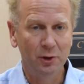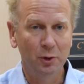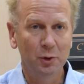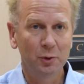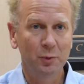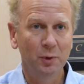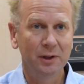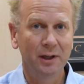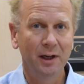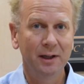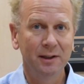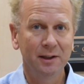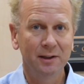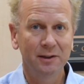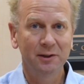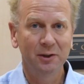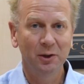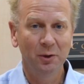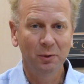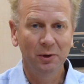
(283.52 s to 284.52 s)
use what I
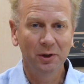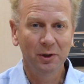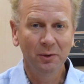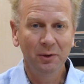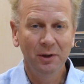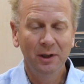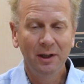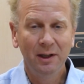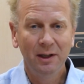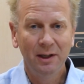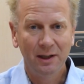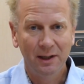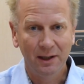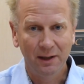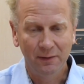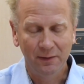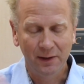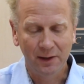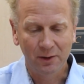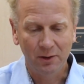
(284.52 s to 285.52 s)
just told you
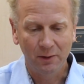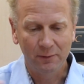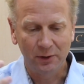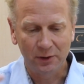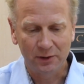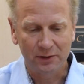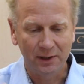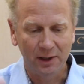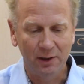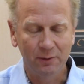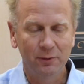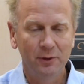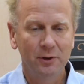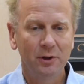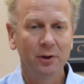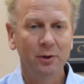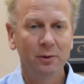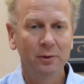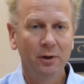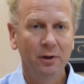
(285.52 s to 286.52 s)
and think of yourself or
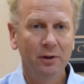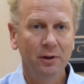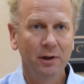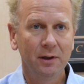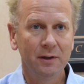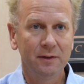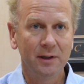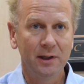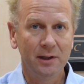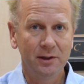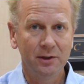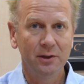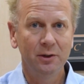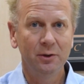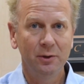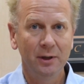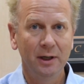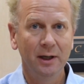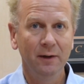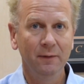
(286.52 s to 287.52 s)
your own organization,
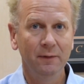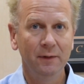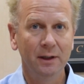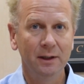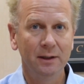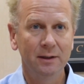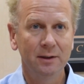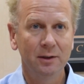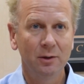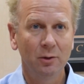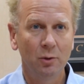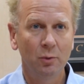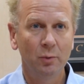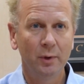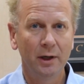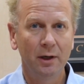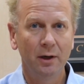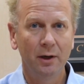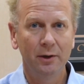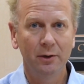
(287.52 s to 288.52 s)
do you have this? Or
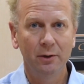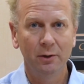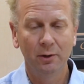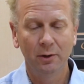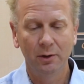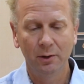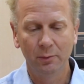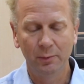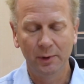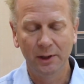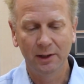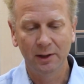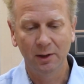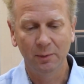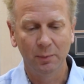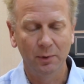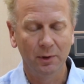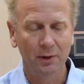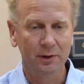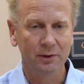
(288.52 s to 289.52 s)
where are your
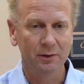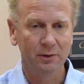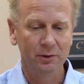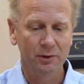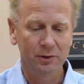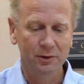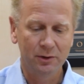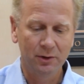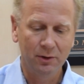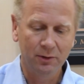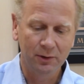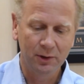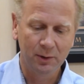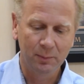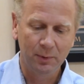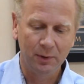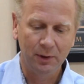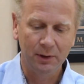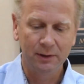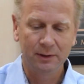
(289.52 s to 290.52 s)
weaker points or your
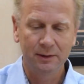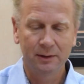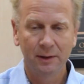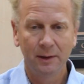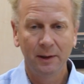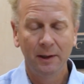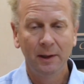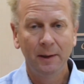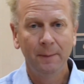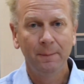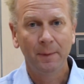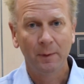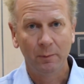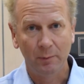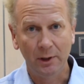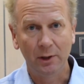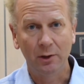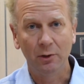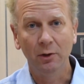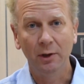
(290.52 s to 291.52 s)
stronger points?
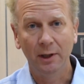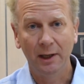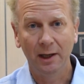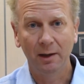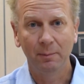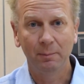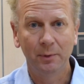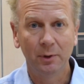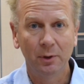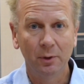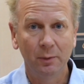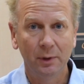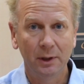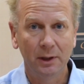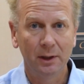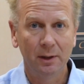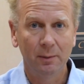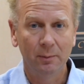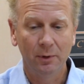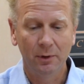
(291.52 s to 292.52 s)
We could help you
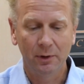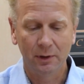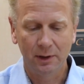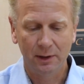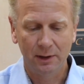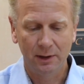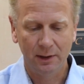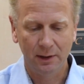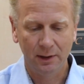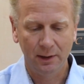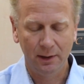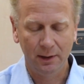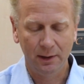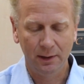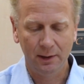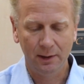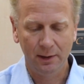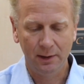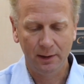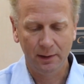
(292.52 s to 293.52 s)
with a more
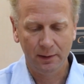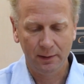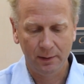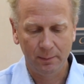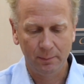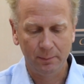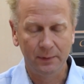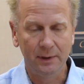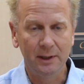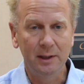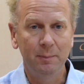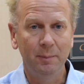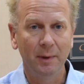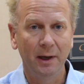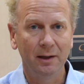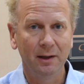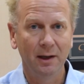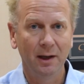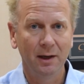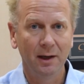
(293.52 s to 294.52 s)
uh, deep
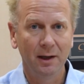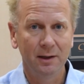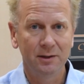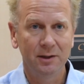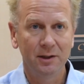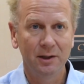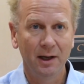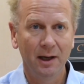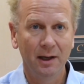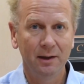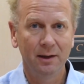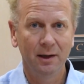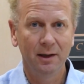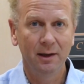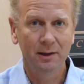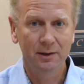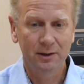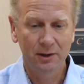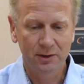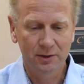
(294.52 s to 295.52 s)
analysis,
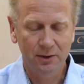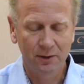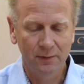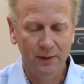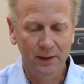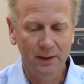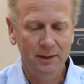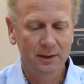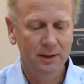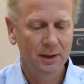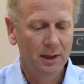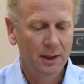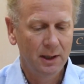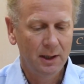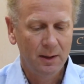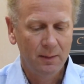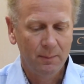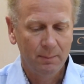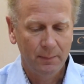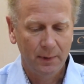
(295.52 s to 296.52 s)
analysis of this,
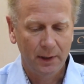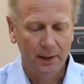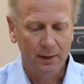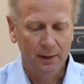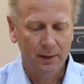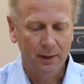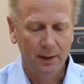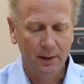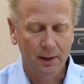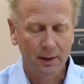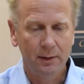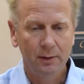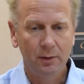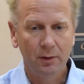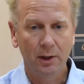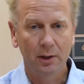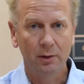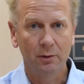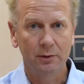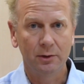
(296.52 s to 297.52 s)
but uh,
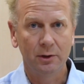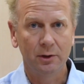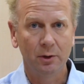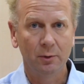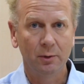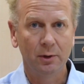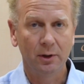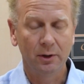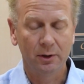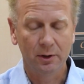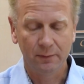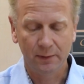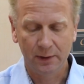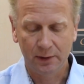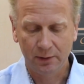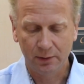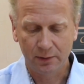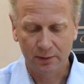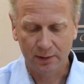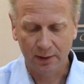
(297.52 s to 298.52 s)
you can also do a lot of
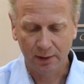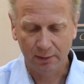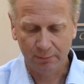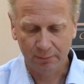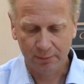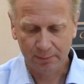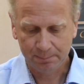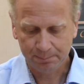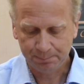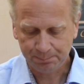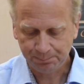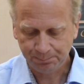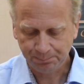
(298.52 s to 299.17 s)
it yourself.